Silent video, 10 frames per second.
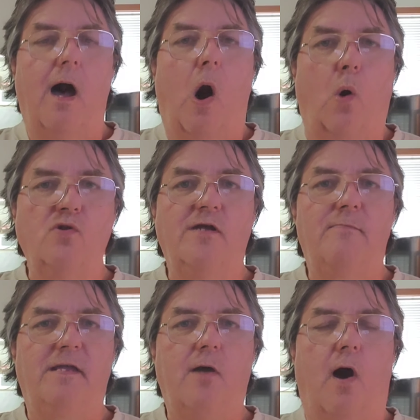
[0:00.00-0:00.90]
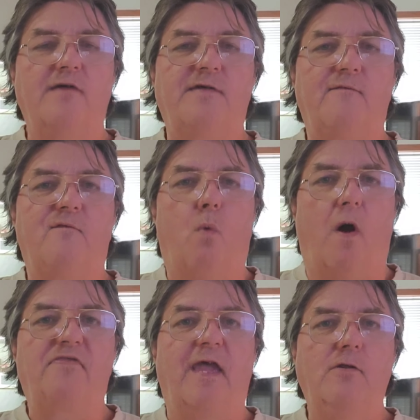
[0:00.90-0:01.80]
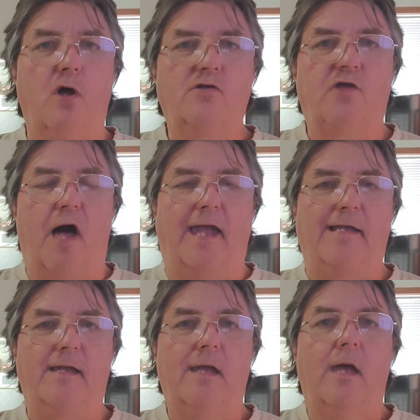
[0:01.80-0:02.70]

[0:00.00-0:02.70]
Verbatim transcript: only because of what they looked like.